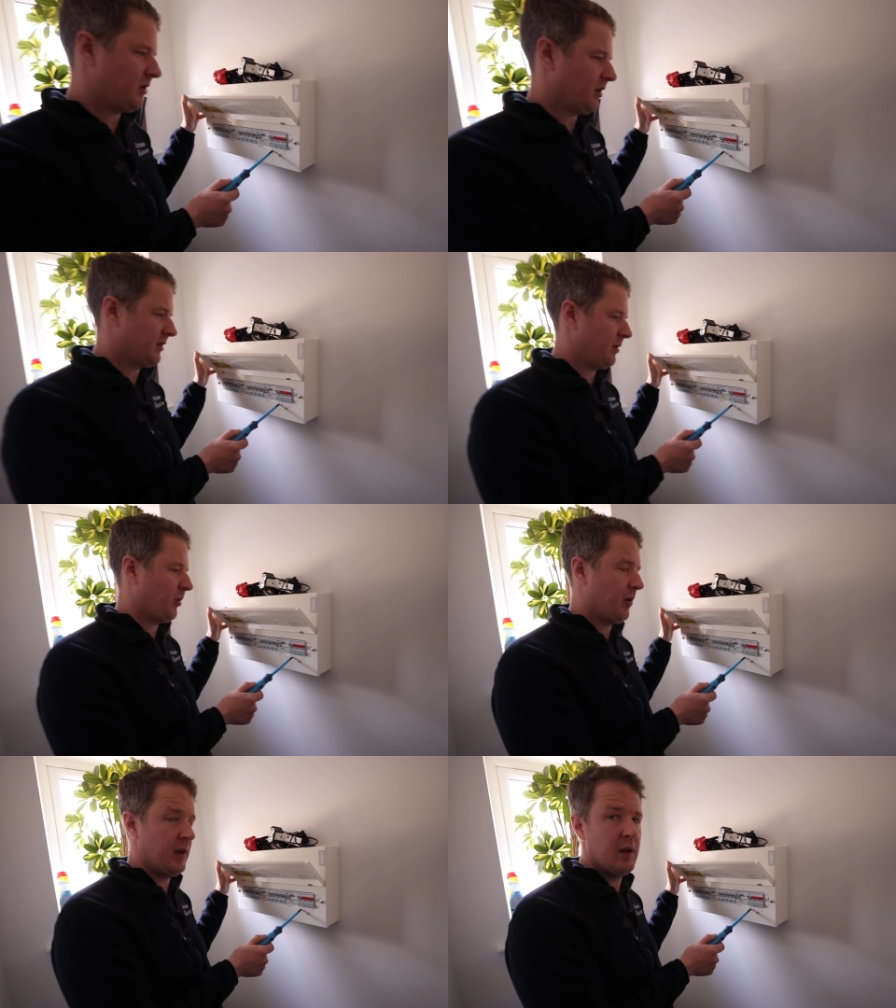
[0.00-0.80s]
charging
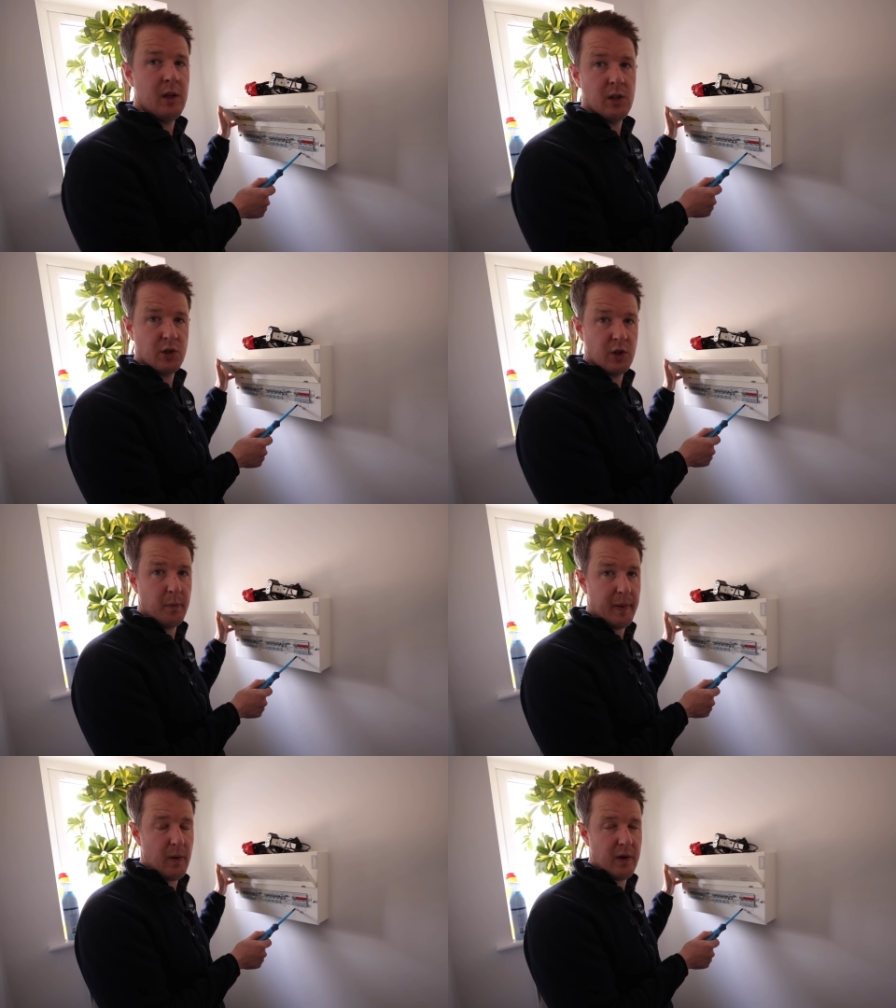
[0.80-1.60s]
point
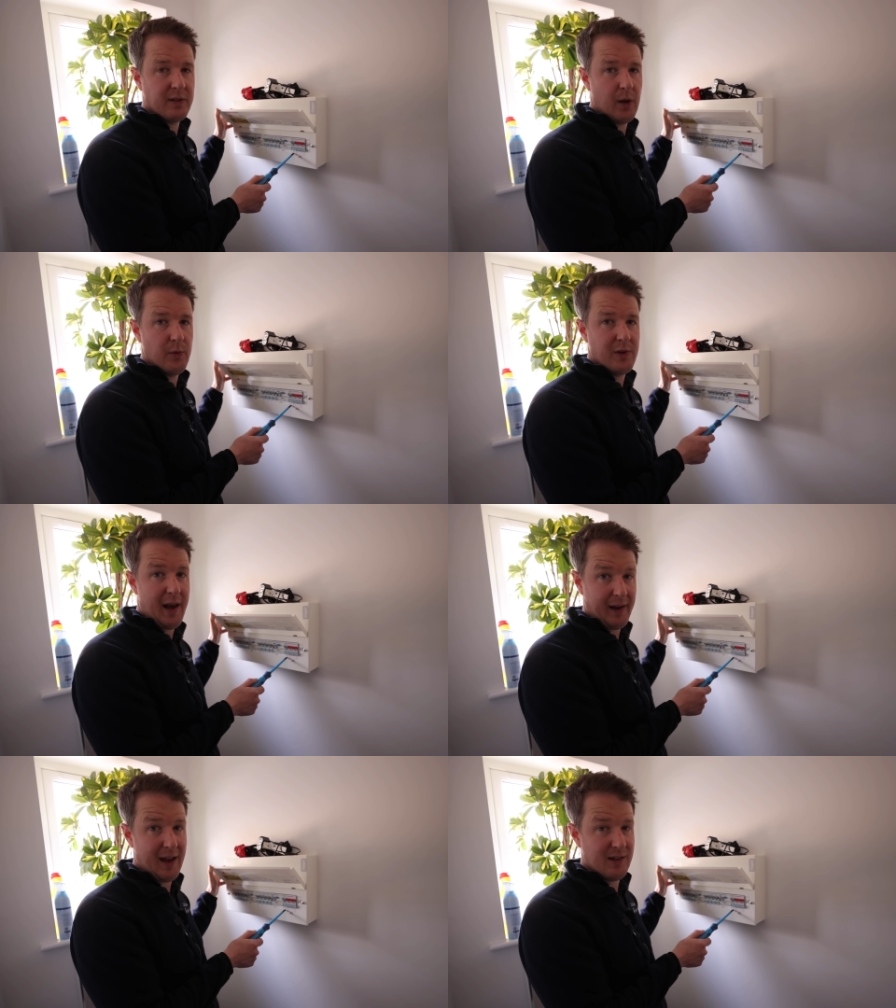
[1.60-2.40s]
should be on its own
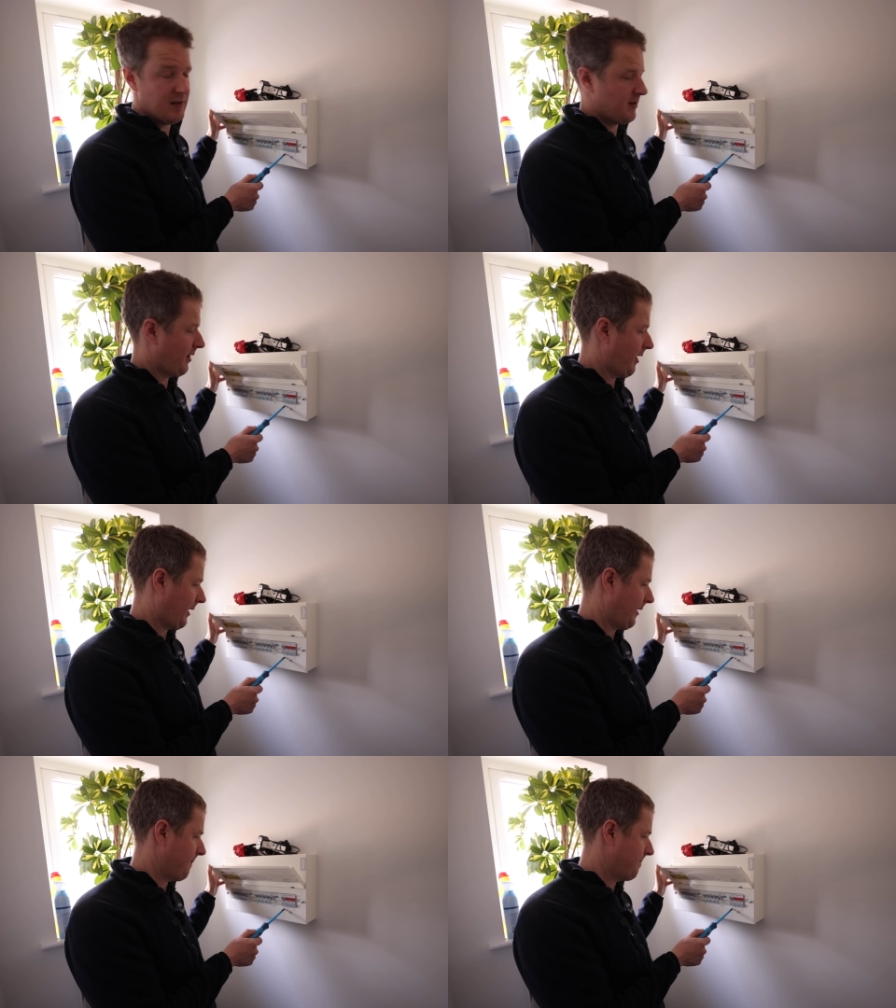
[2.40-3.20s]
dedicated circuit.